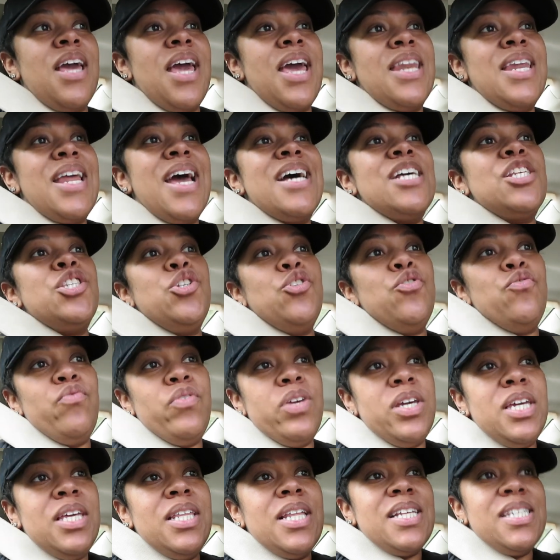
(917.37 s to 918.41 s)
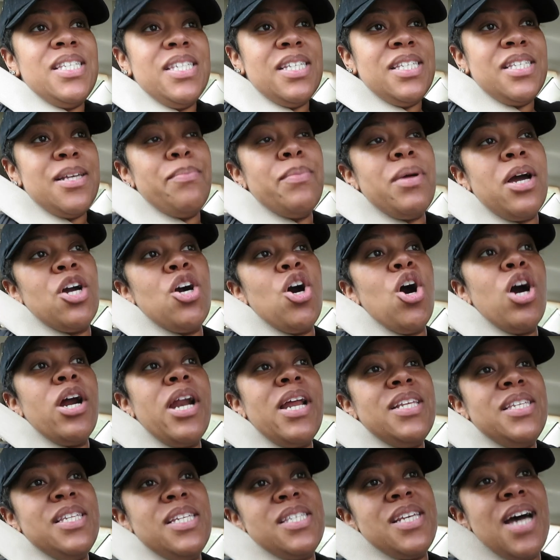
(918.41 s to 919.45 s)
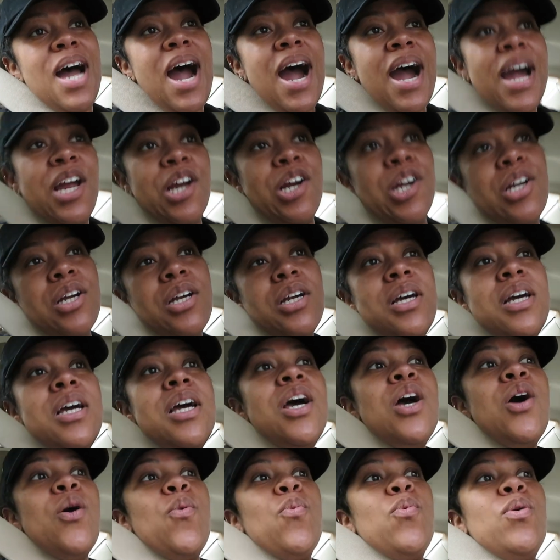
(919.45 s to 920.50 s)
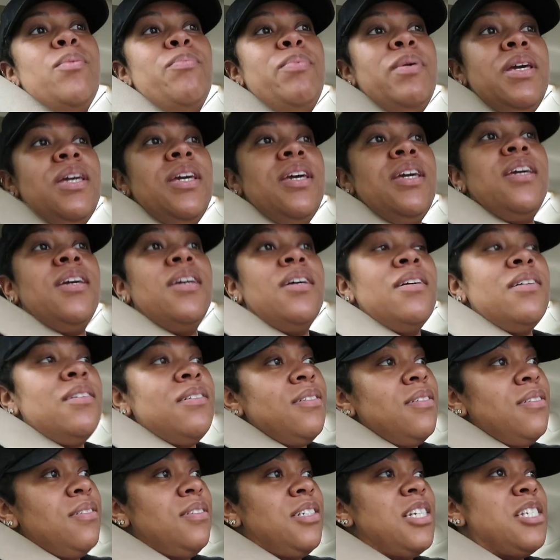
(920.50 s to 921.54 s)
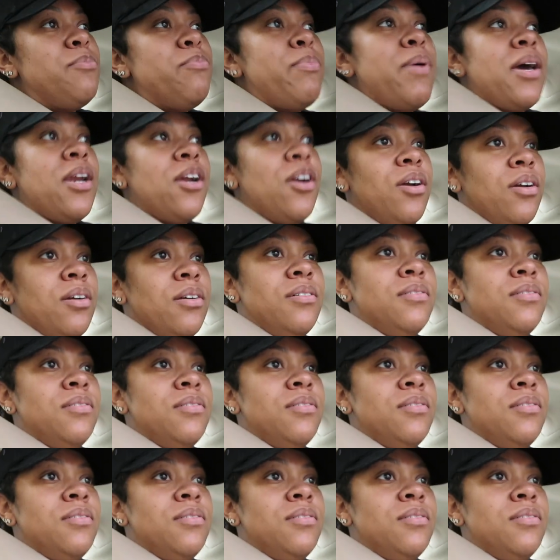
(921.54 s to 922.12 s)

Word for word: an SUV, that's some, a car that sits higher would be just better.